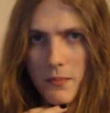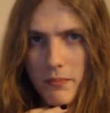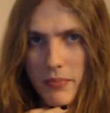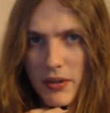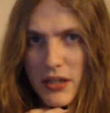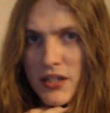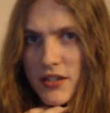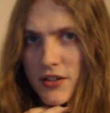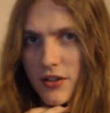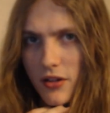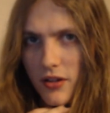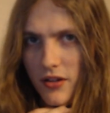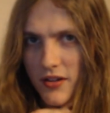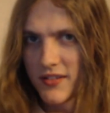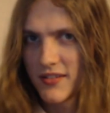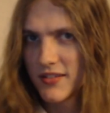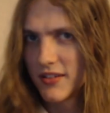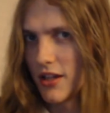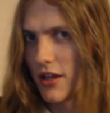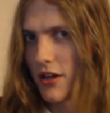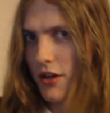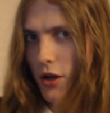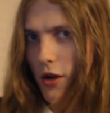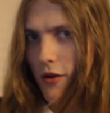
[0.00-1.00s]
bindle
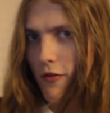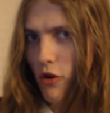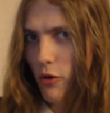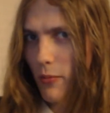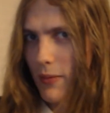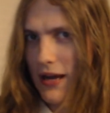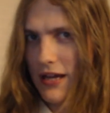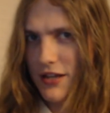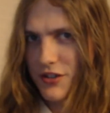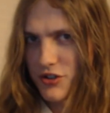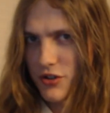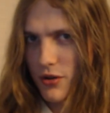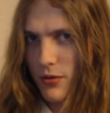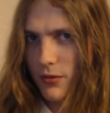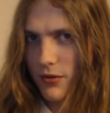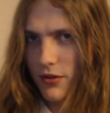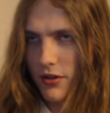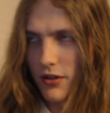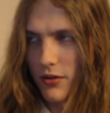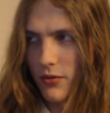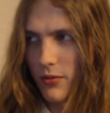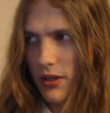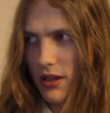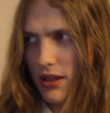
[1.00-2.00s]
slung over my
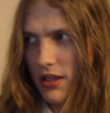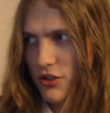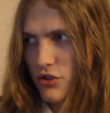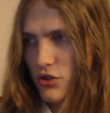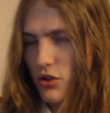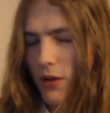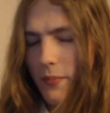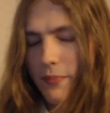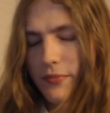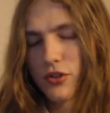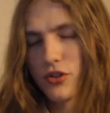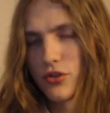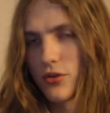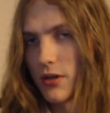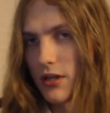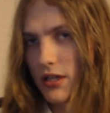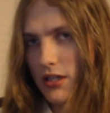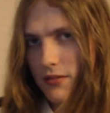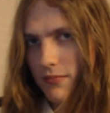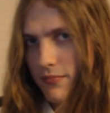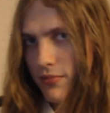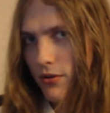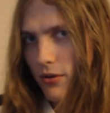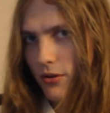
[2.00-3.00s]
shoulder when the Trump
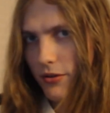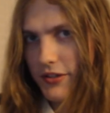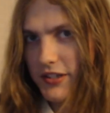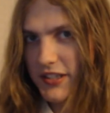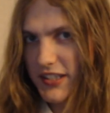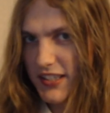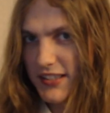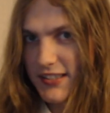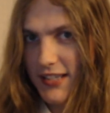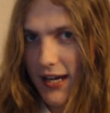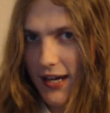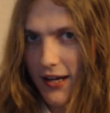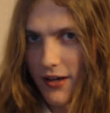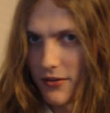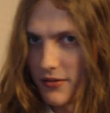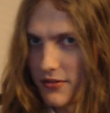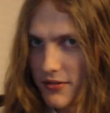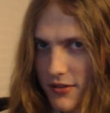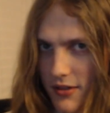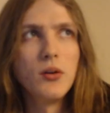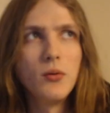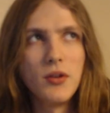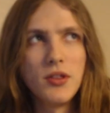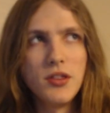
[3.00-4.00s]
train pulled into town.
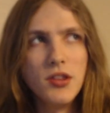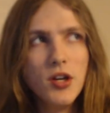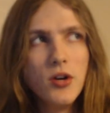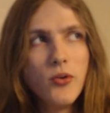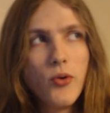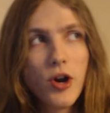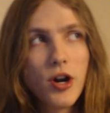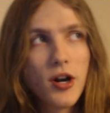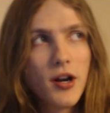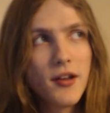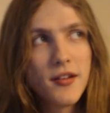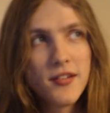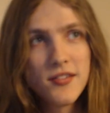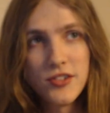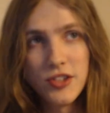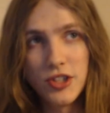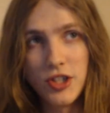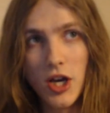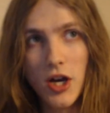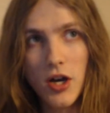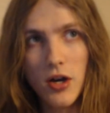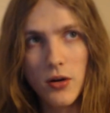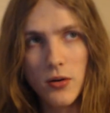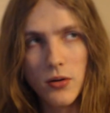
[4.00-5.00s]
With nowhere else to
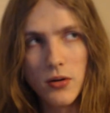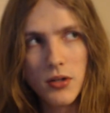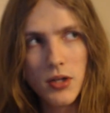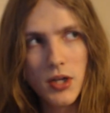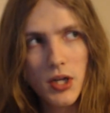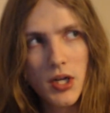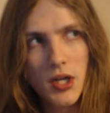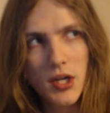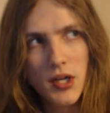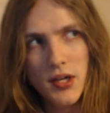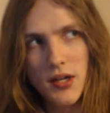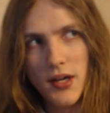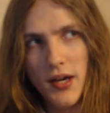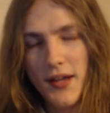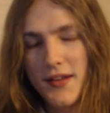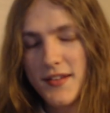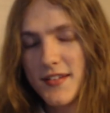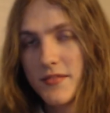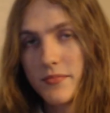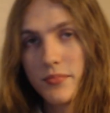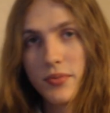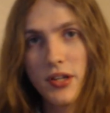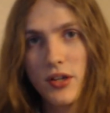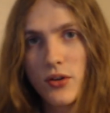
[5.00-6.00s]
go, I
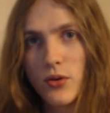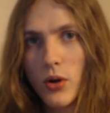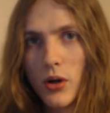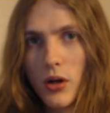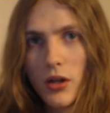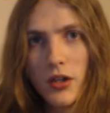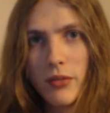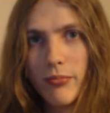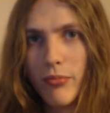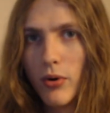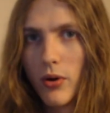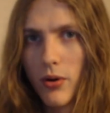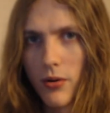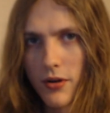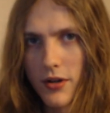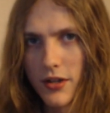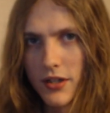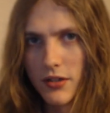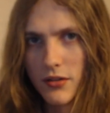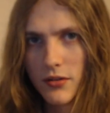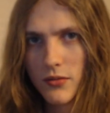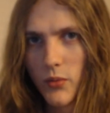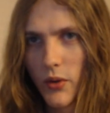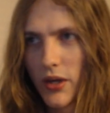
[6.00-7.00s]
simply crawled aboard
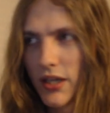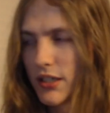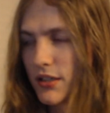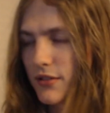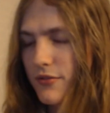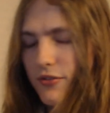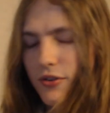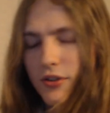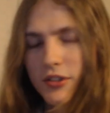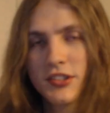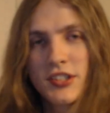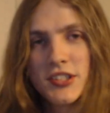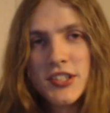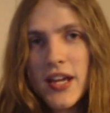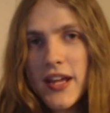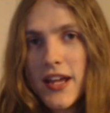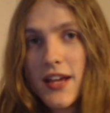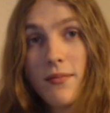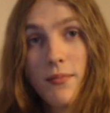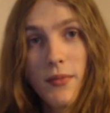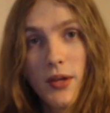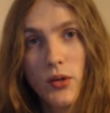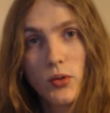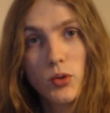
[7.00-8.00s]
and waited for it to
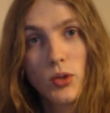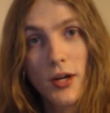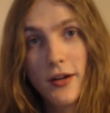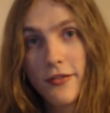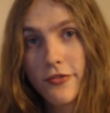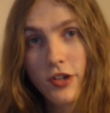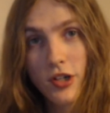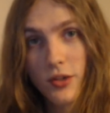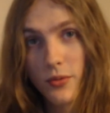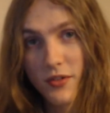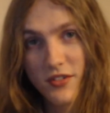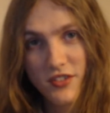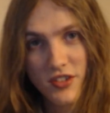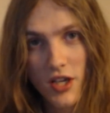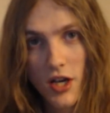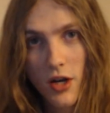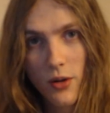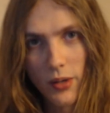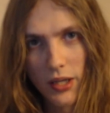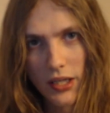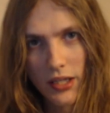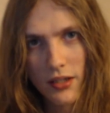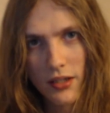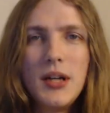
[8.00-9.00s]
take me wherever it was
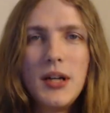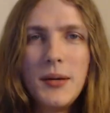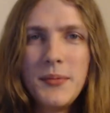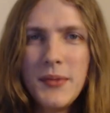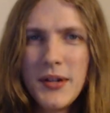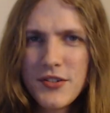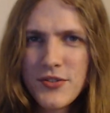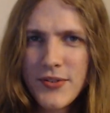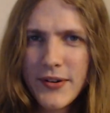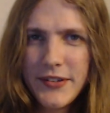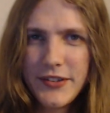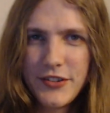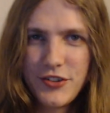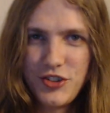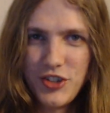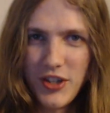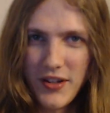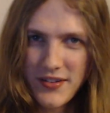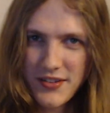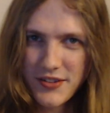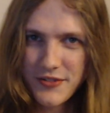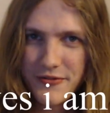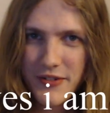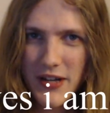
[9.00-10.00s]
going. not trying to
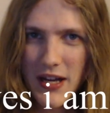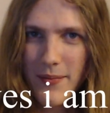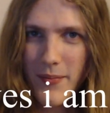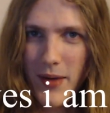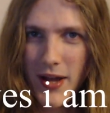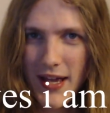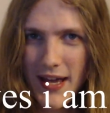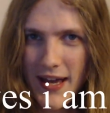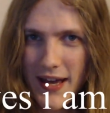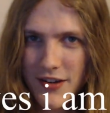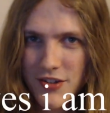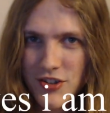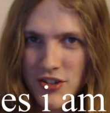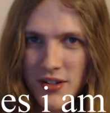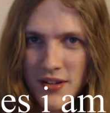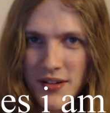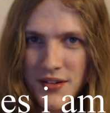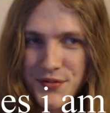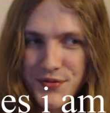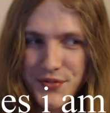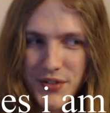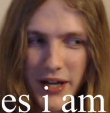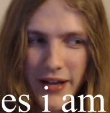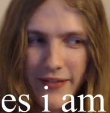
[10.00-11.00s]
justify my actions
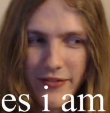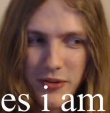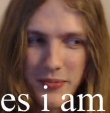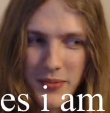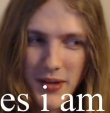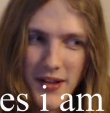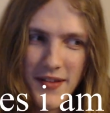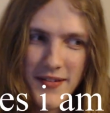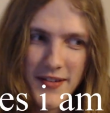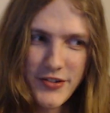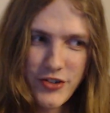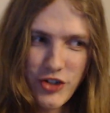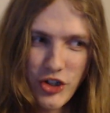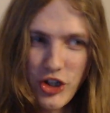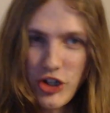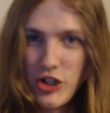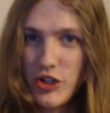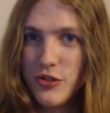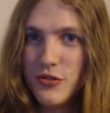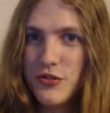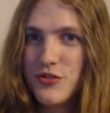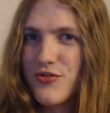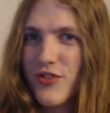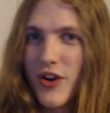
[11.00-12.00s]
for having been such a
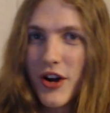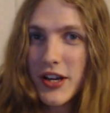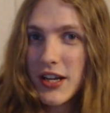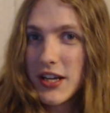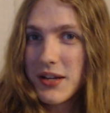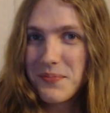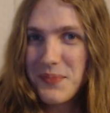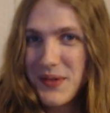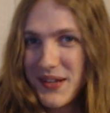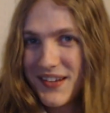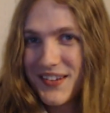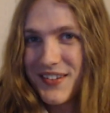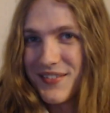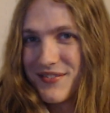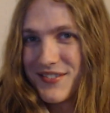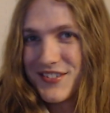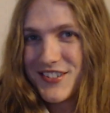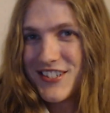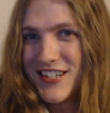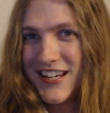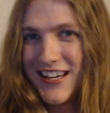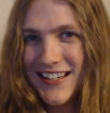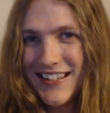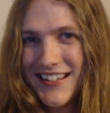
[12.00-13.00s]
huge fucking piece of
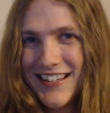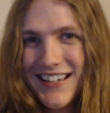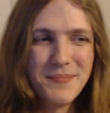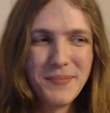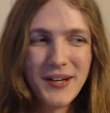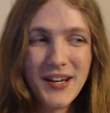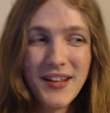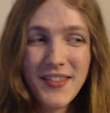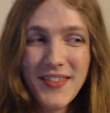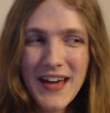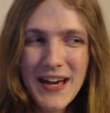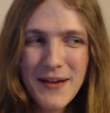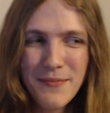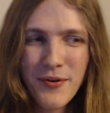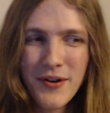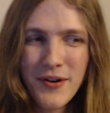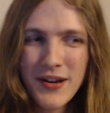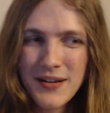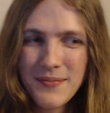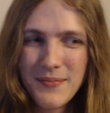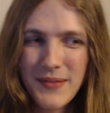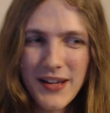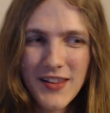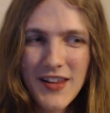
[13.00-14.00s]
shit, but at that point
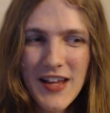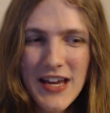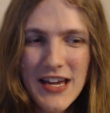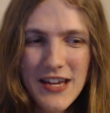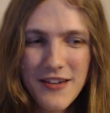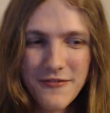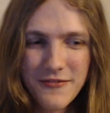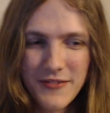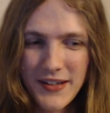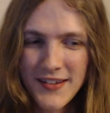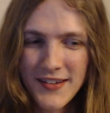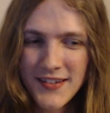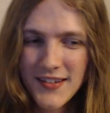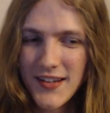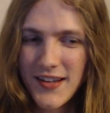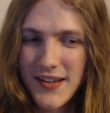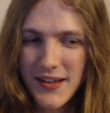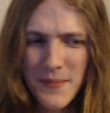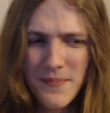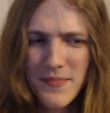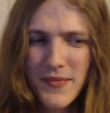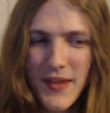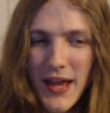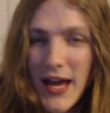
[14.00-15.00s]
in my life, it's like
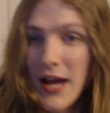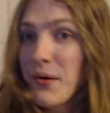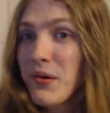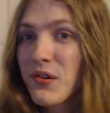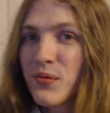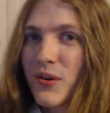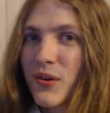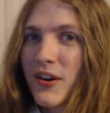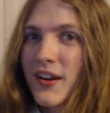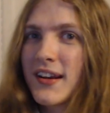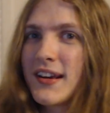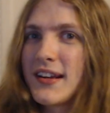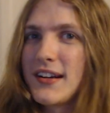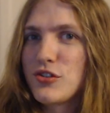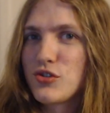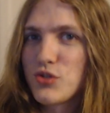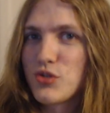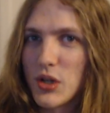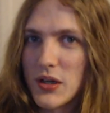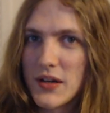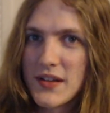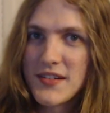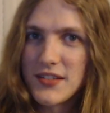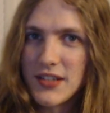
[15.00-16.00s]
I was working at a
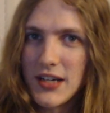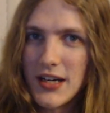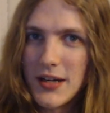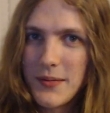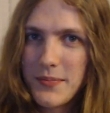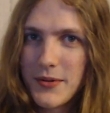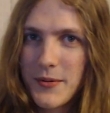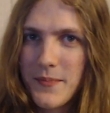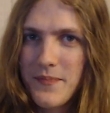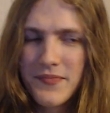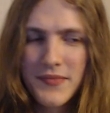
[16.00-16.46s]
truck stop.